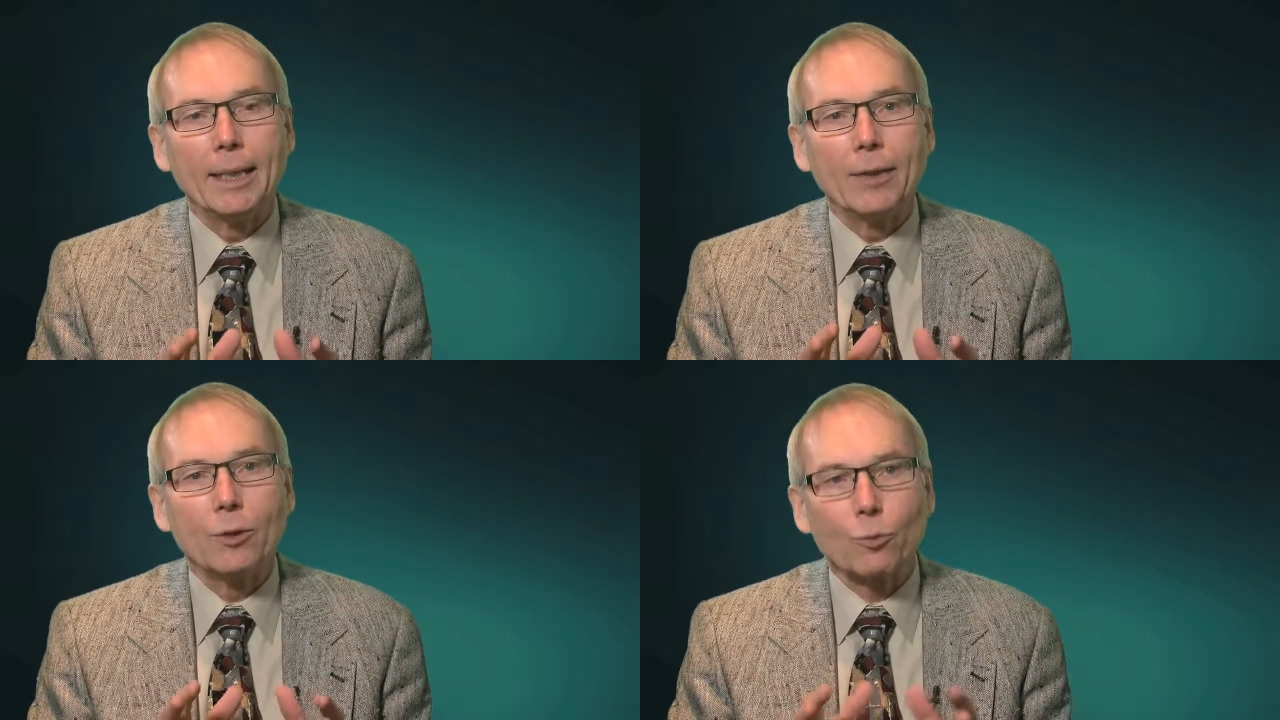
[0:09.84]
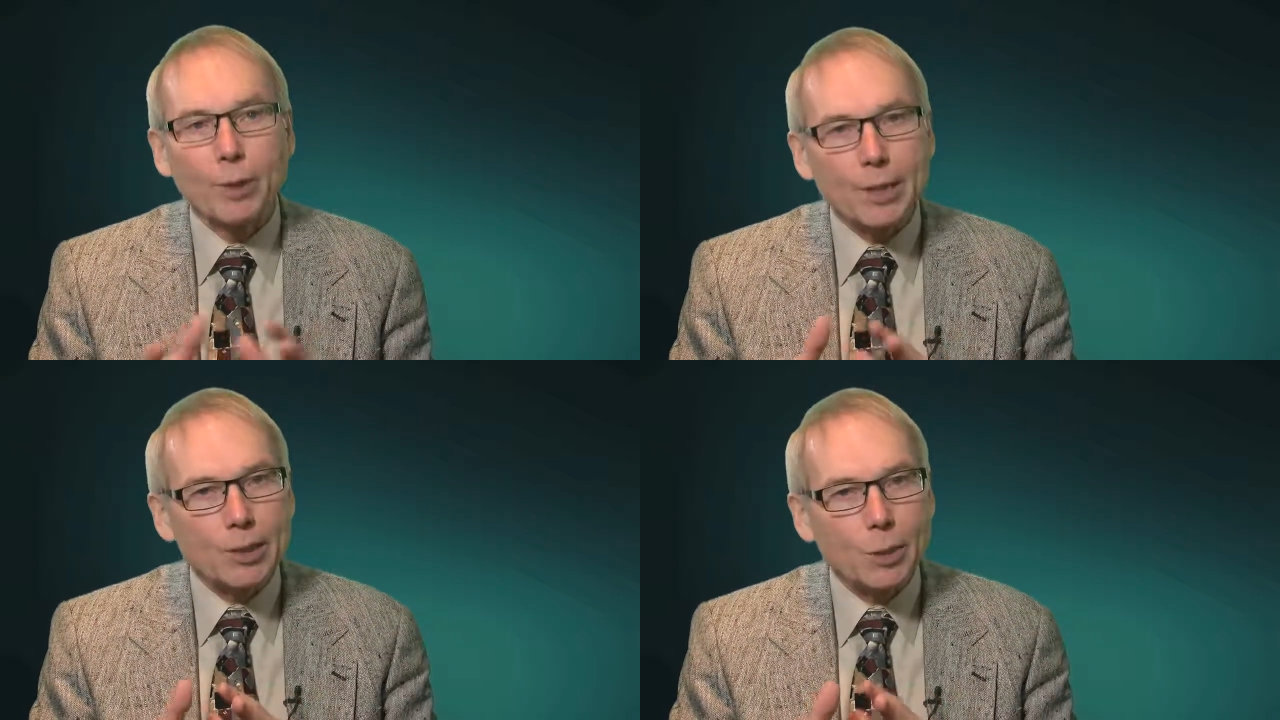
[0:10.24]
the
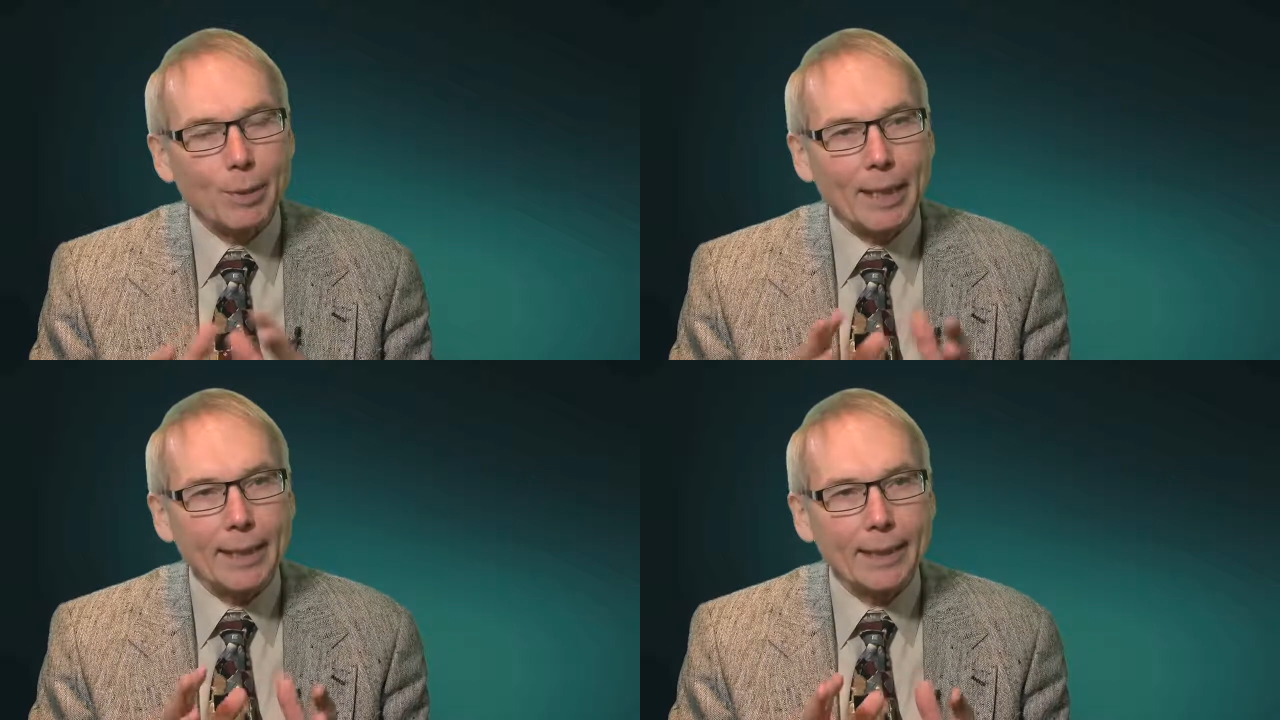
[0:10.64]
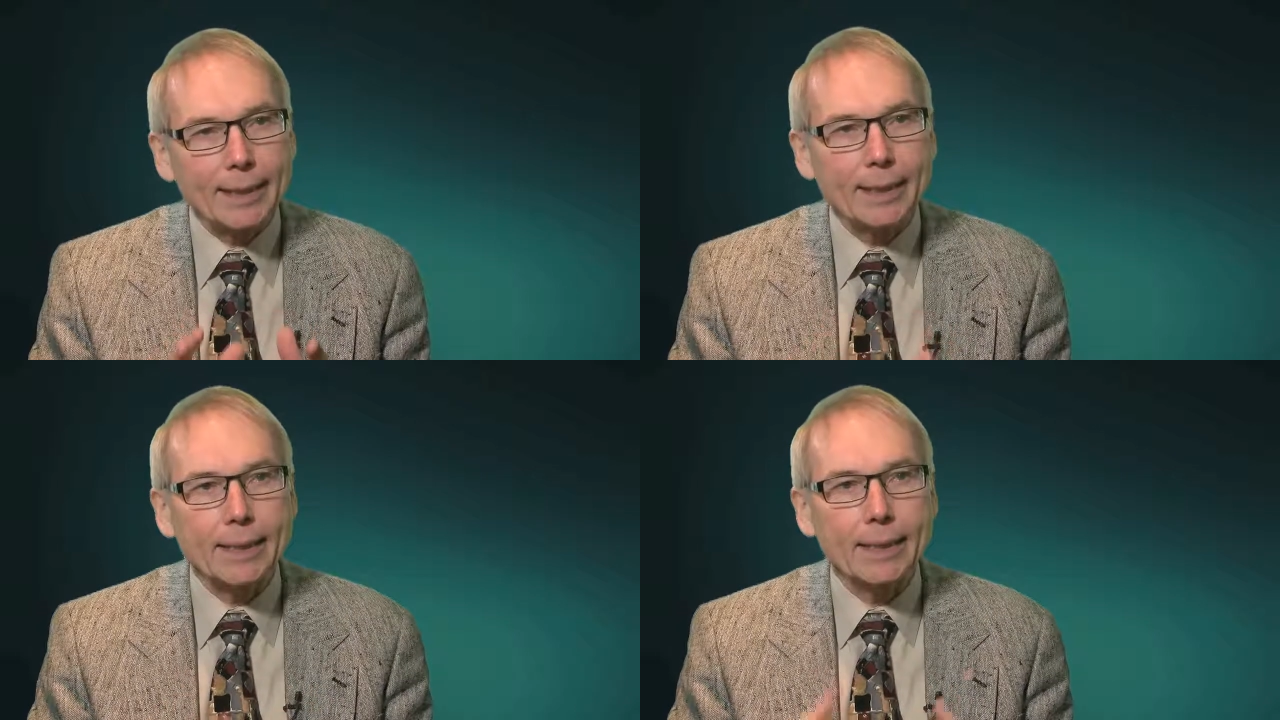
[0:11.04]
reasons
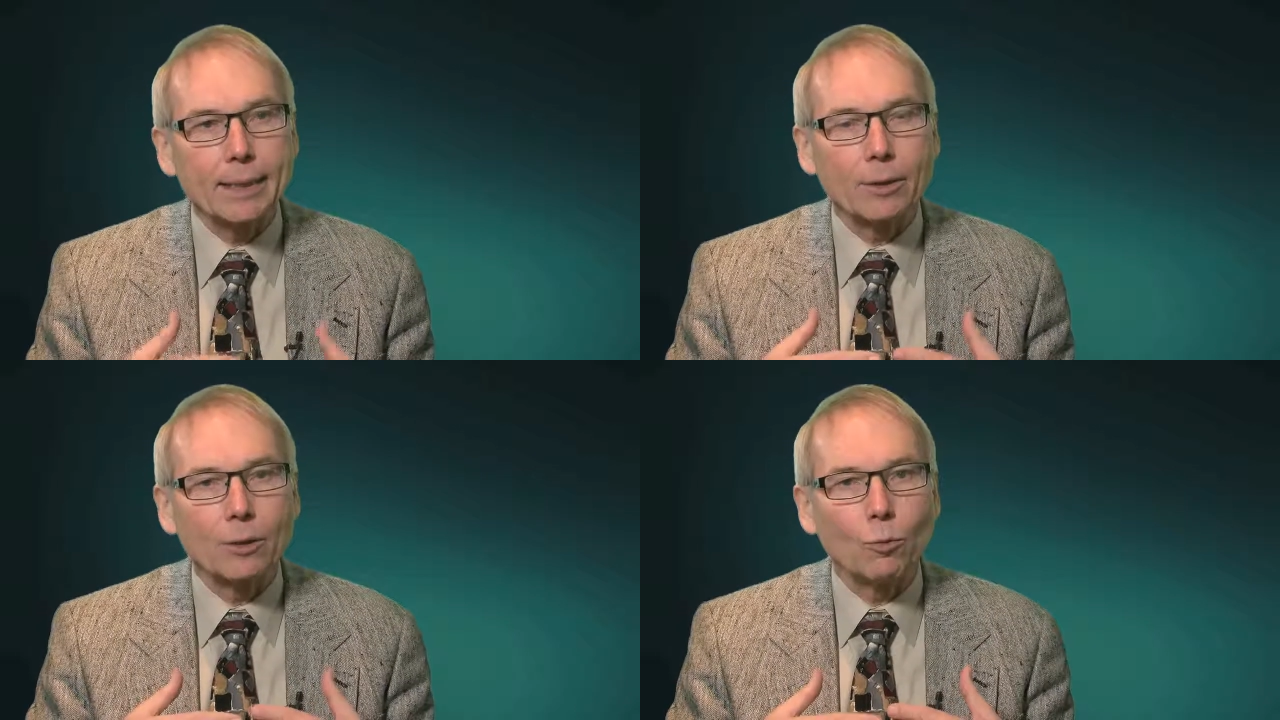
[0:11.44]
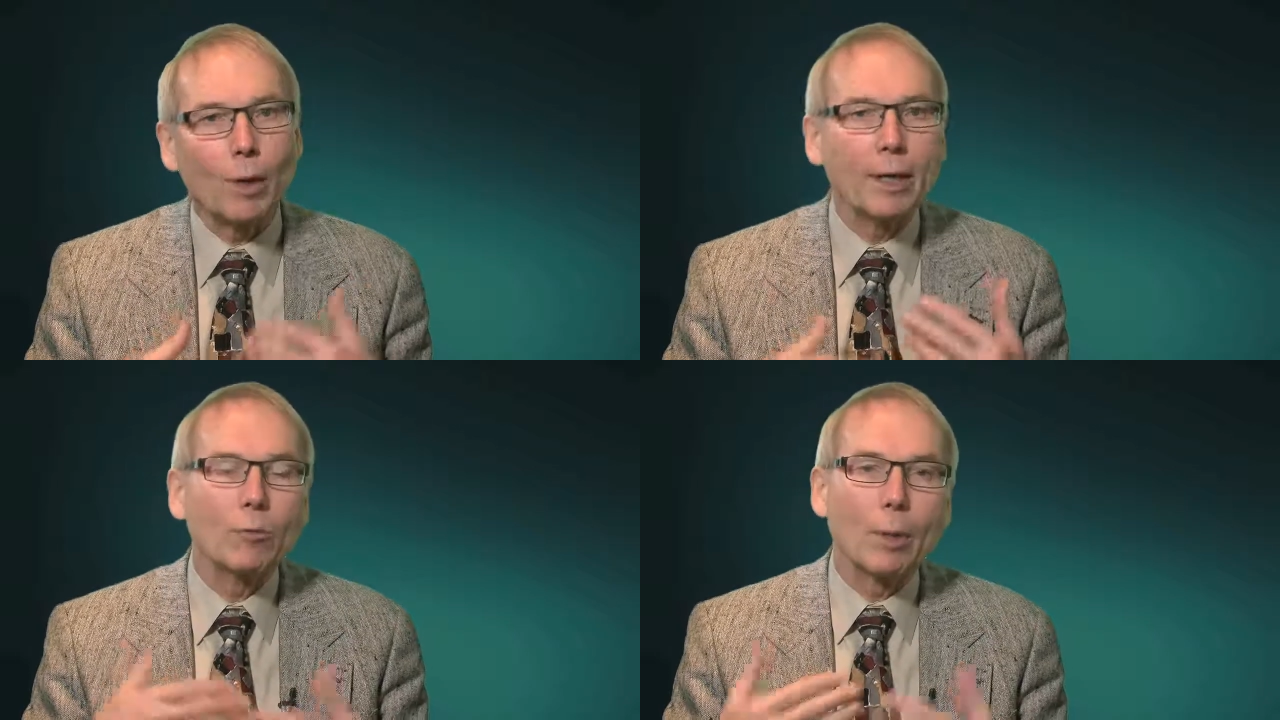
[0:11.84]
behind it, or
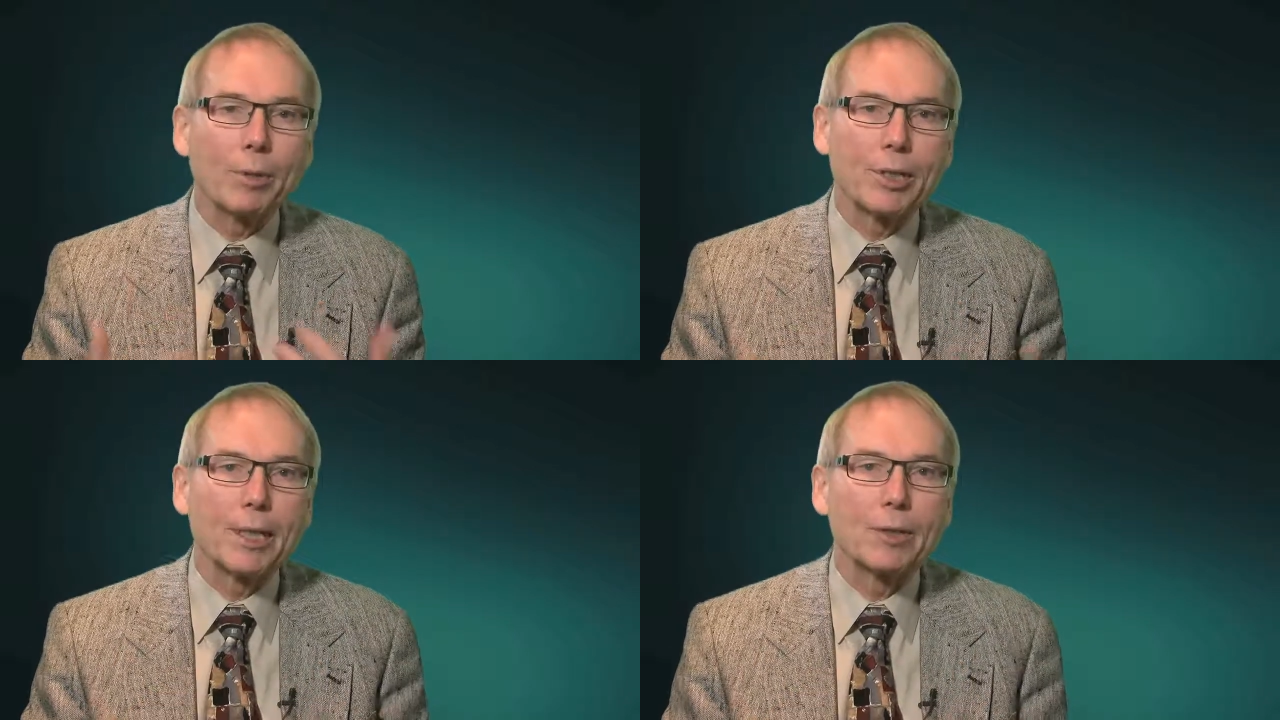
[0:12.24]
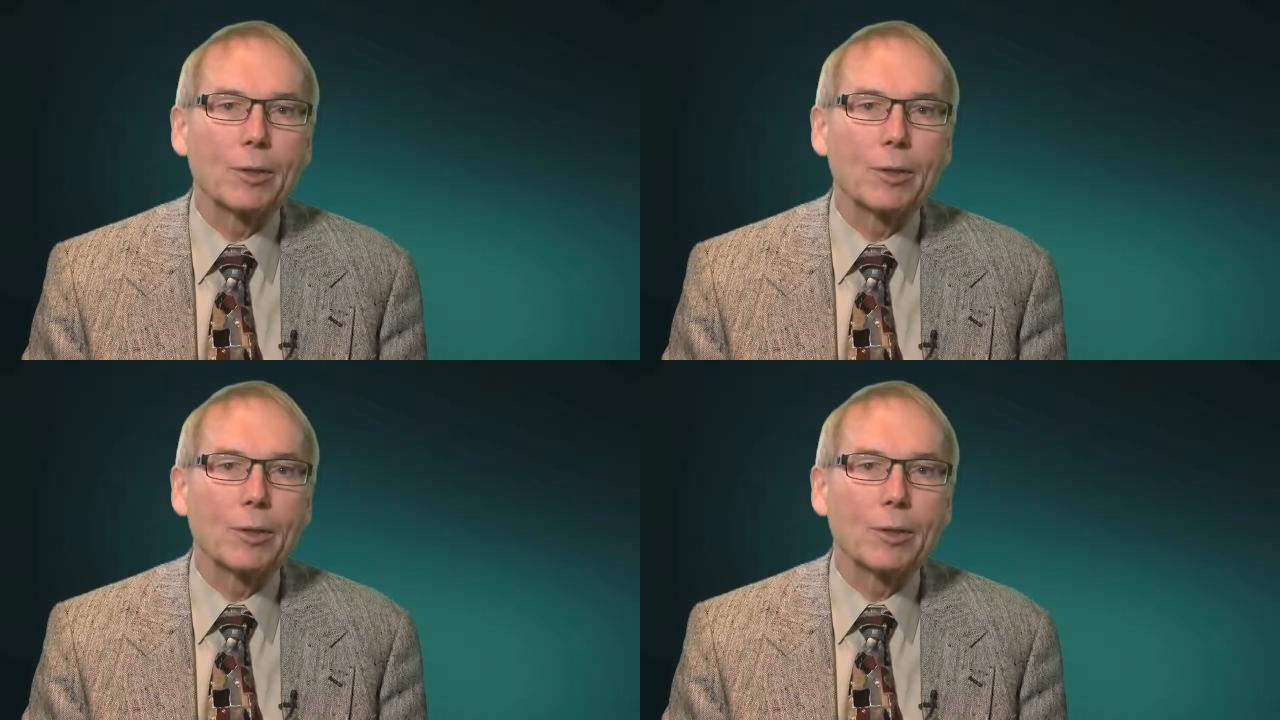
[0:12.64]
what it represents,